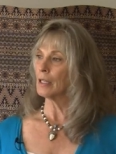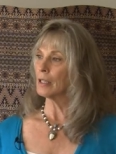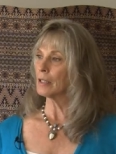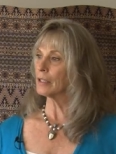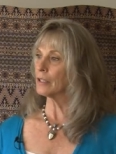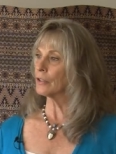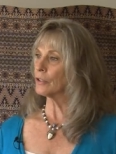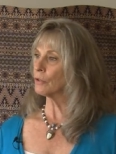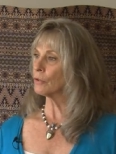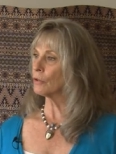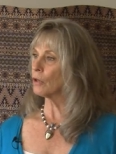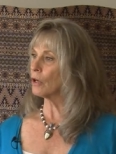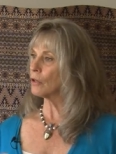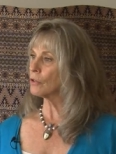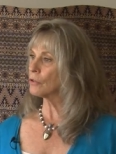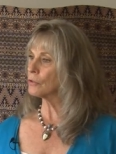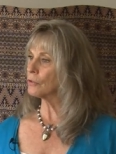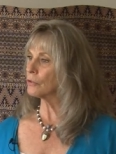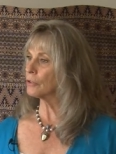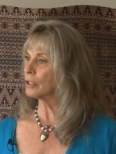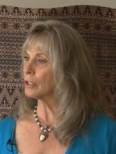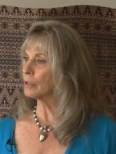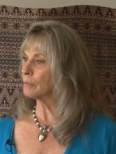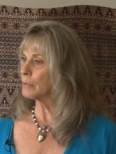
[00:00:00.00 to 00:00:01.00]
then you're
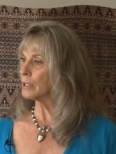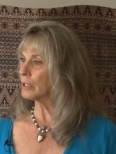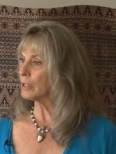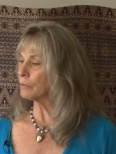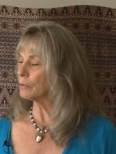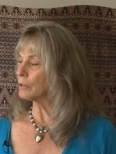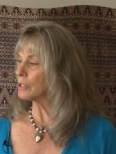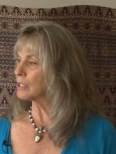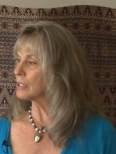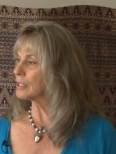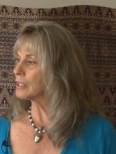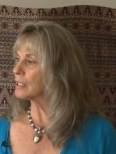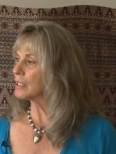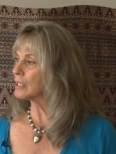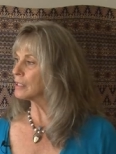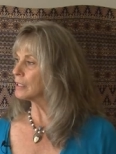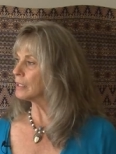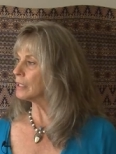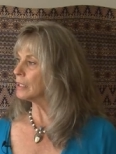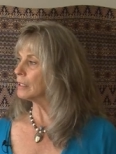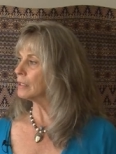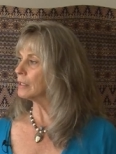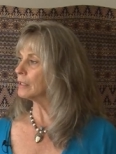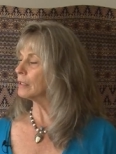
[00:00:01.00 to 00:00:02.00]
also going to be
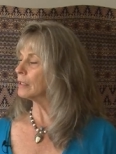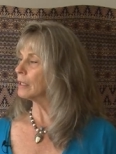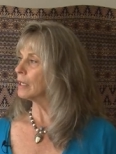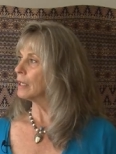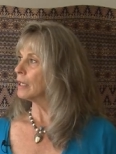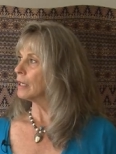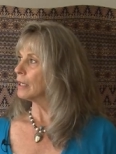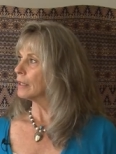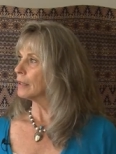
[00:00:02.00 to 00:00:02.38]
resisting